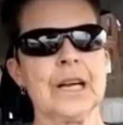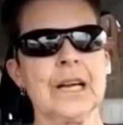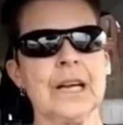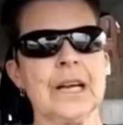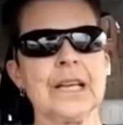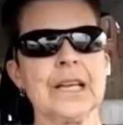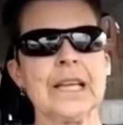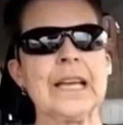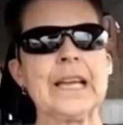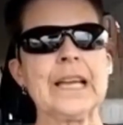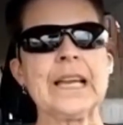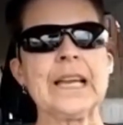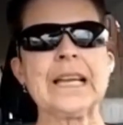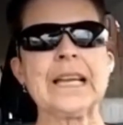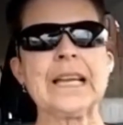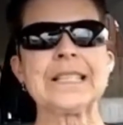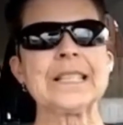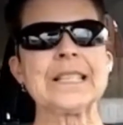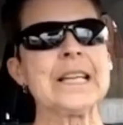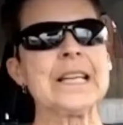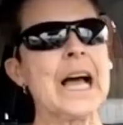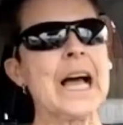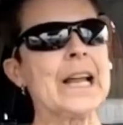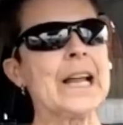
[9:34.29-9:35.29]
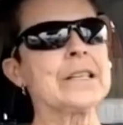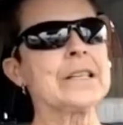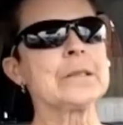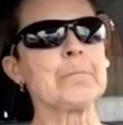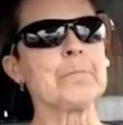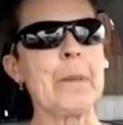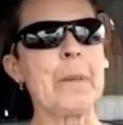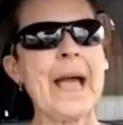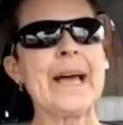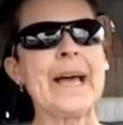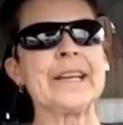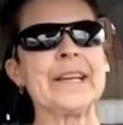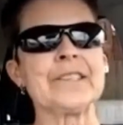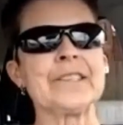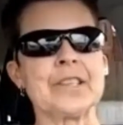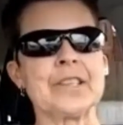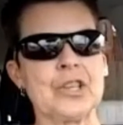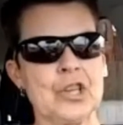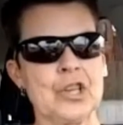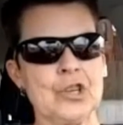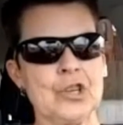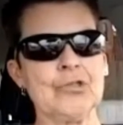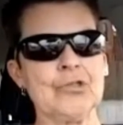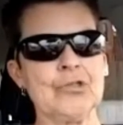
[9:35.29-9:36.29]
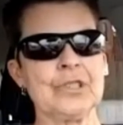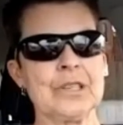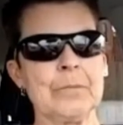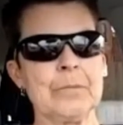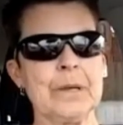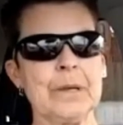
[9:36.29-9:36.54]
Again, it's not as bad as it used to